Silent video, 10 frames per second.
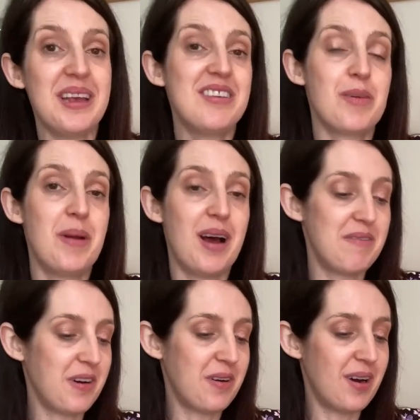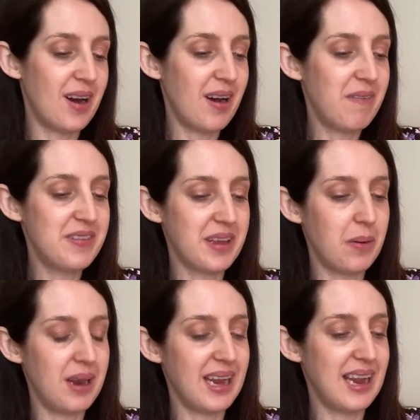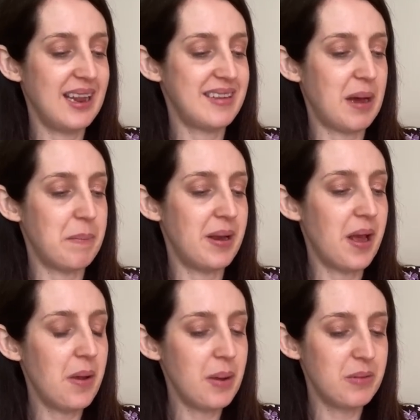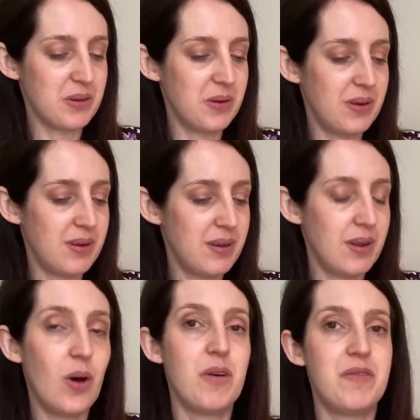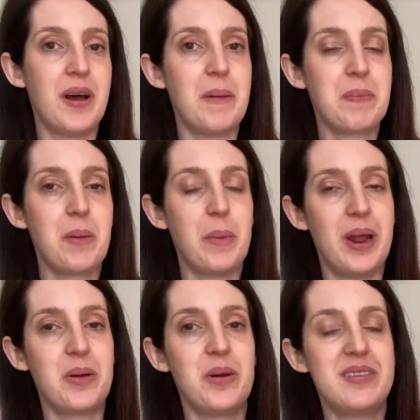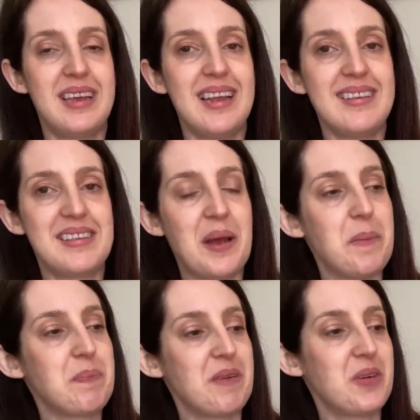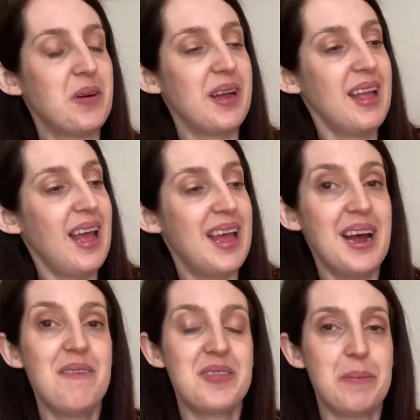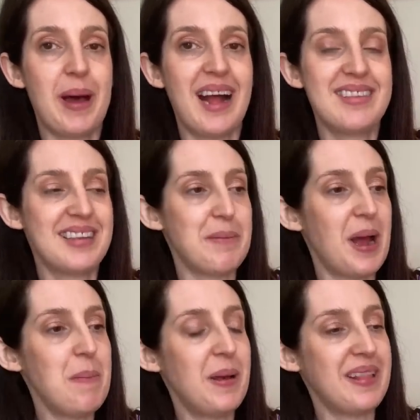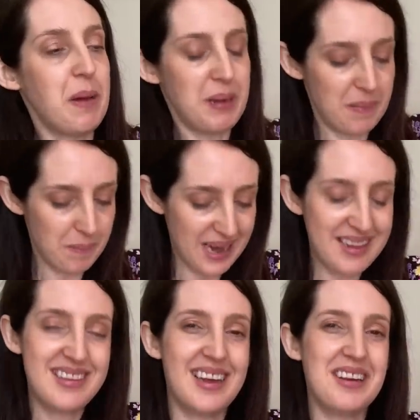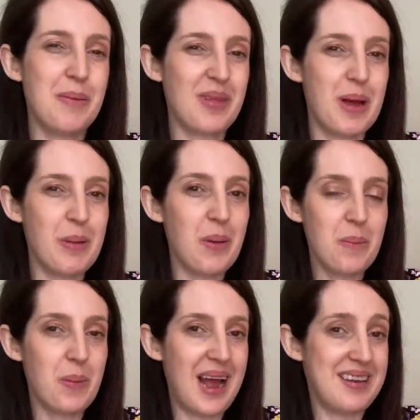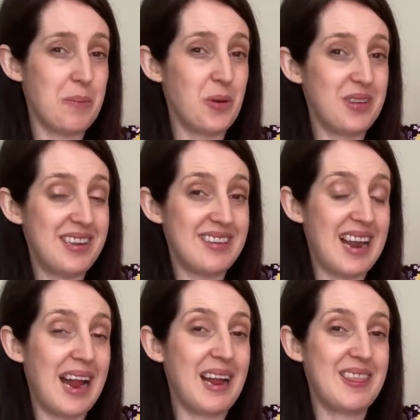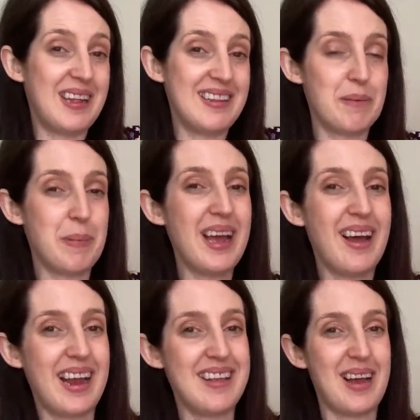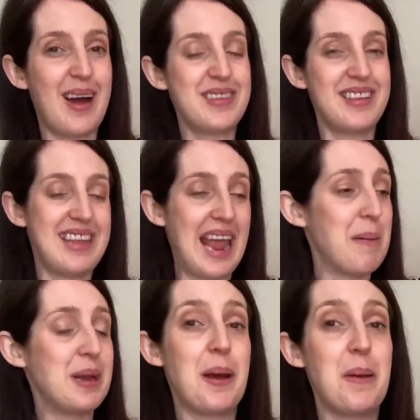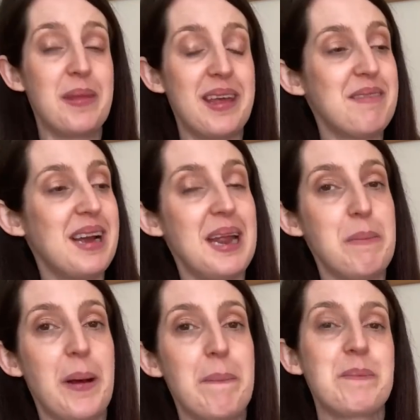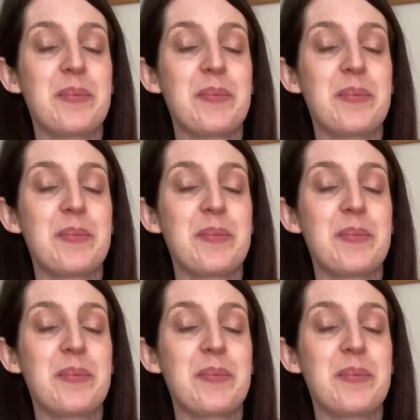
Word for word: this from Love Crafts. I'll link it down below. It was on offer when I got it. So I've got enough the pattern. I'm hoping that'll be plenty. I don't know whether I might end up wanting to lengthen it a bit. I guess I'll have to see how I go with it really, but